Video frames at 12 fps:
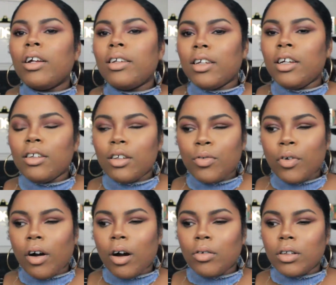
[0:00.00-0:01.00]
It's easy
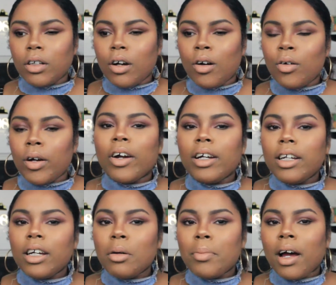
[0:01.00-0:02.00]
for on the go. The great
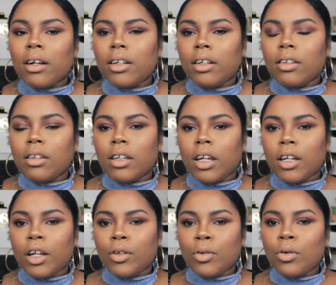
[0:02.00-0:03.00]
thing about these is that
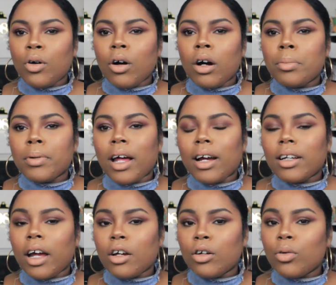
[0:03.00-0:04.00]
they do go apply
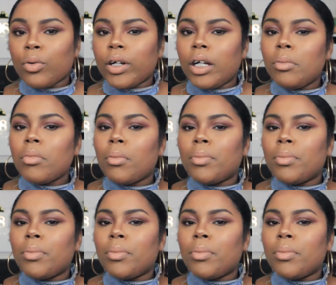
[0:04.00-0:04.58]
like a cream,